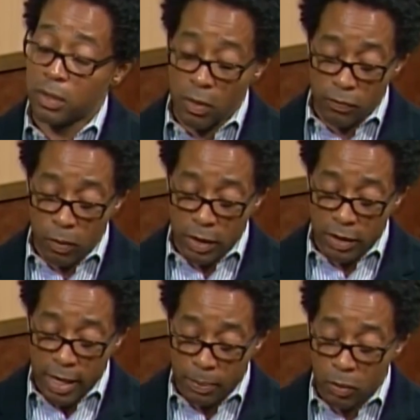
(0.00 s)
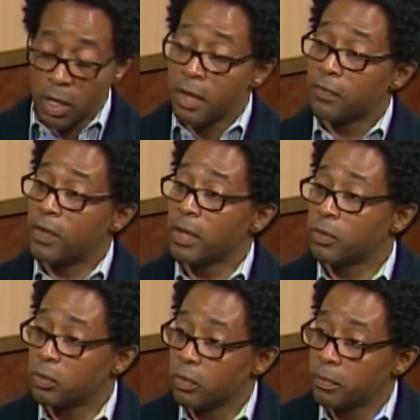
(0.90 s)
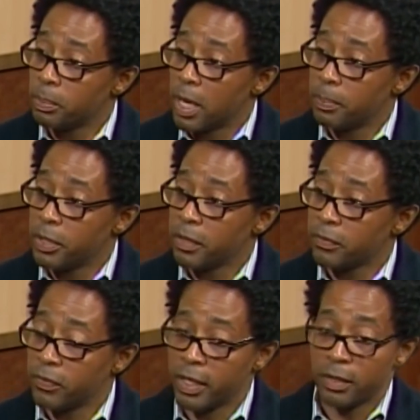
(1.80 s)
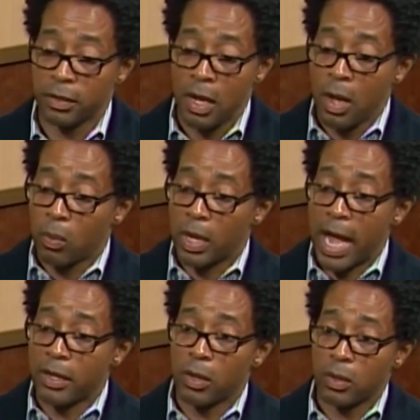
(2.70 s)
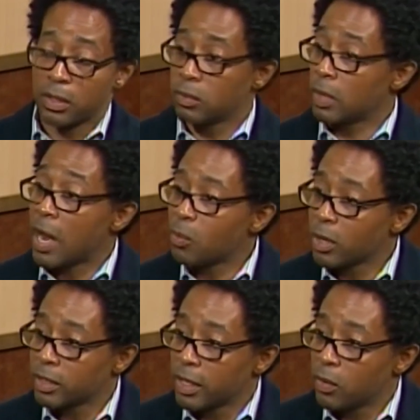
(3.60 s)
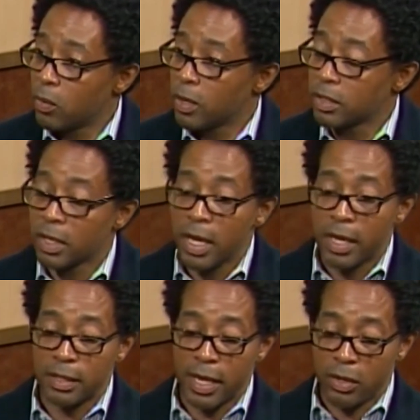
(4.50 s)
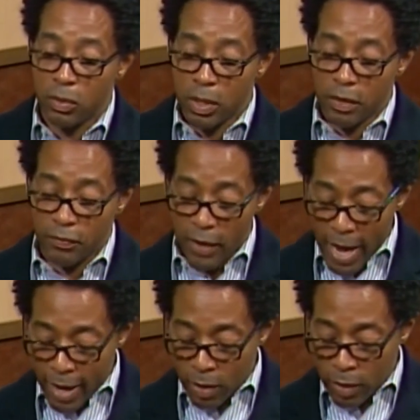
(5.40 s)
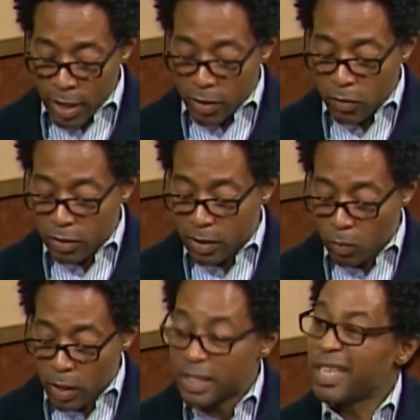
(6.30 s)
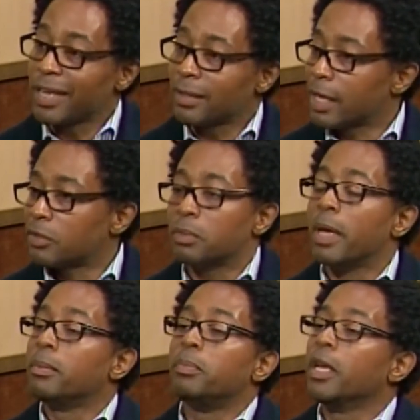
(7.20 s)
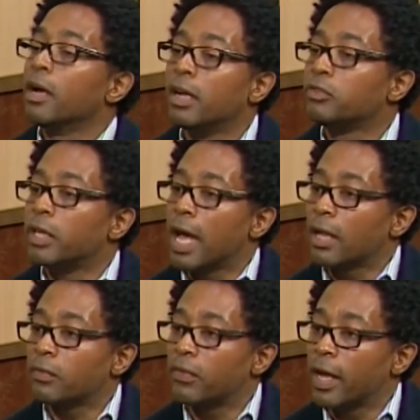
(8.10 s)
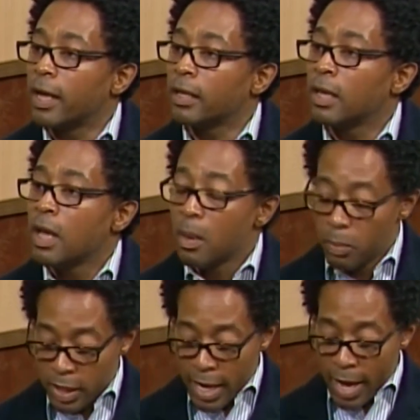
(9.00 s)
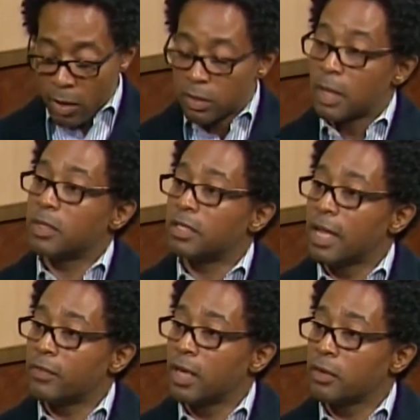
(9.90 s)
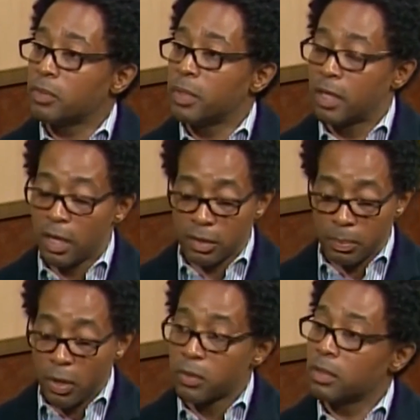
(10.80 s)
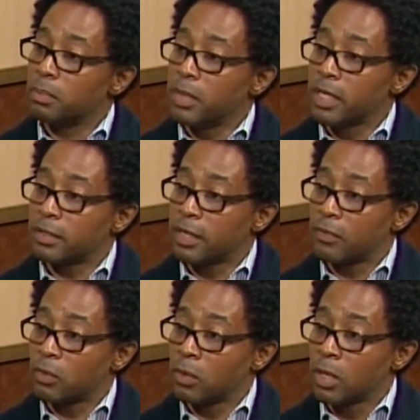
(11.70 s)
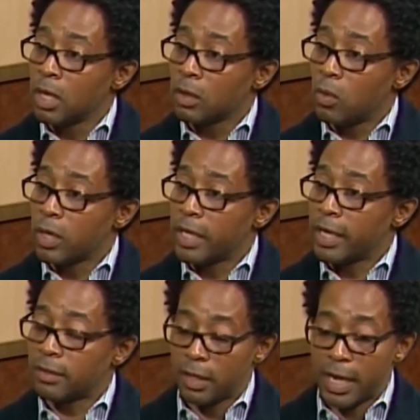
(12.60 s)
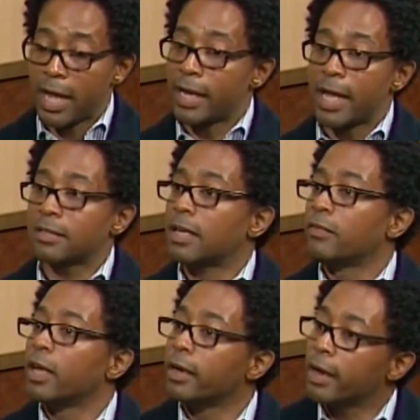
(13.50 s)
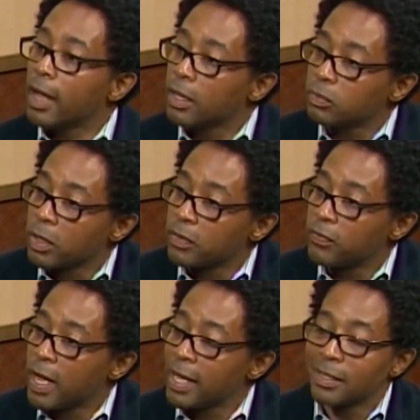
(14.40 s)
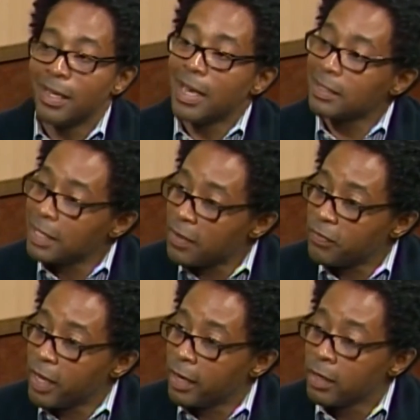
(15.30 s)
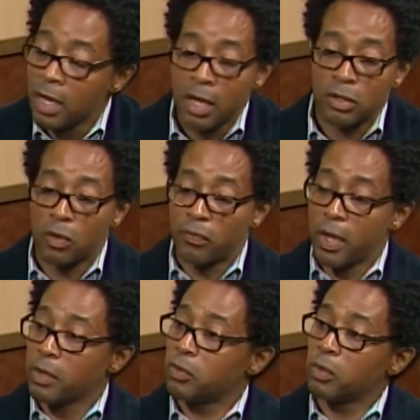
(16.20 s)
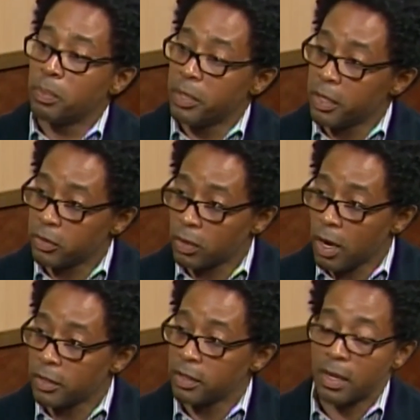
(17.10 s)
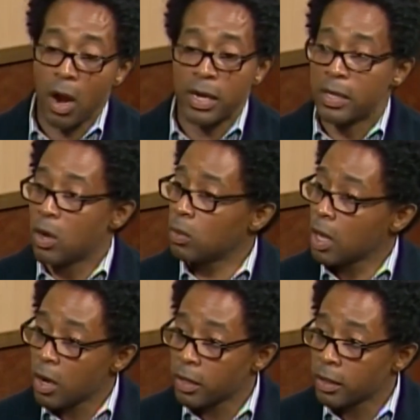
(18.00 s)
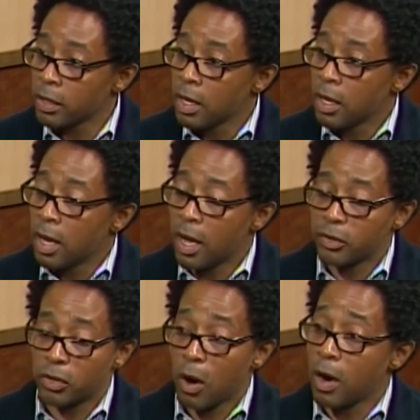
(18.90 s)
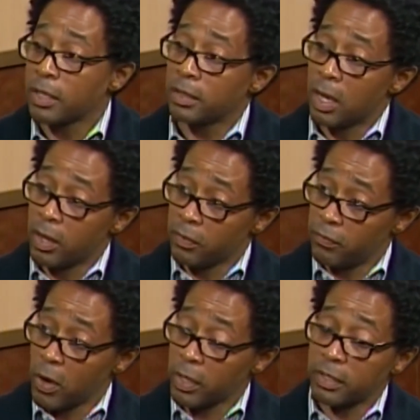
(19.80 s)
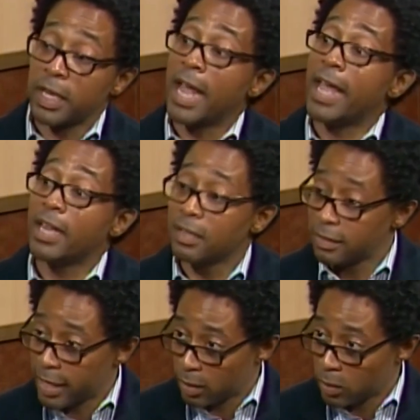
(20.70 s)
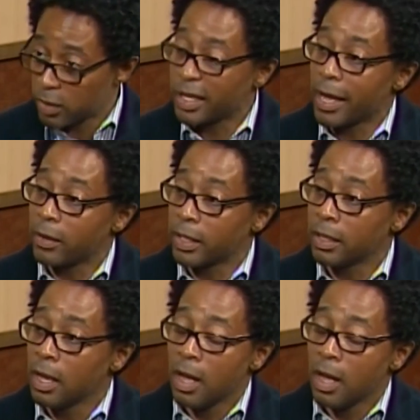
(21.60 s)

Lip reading: So, for example, failure to appear fees. What I noticed is when I worked in courts is that you get a file, you see one ticket that should maybe be $100 fine. But now it's up to $700 because the person missed several court dates, and now they got $700 worth of fines, and that's not fair. So failure to appear charges are no longer charged in Ferguson and in St. Louis County.